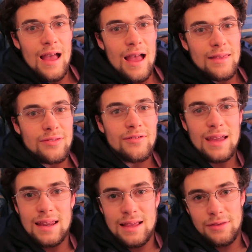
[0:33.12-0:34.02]
I start
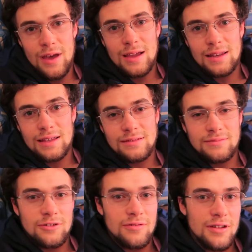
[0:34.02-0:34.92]
getting anxiety,
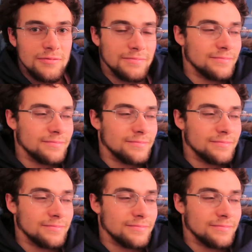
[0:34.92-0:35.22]
right?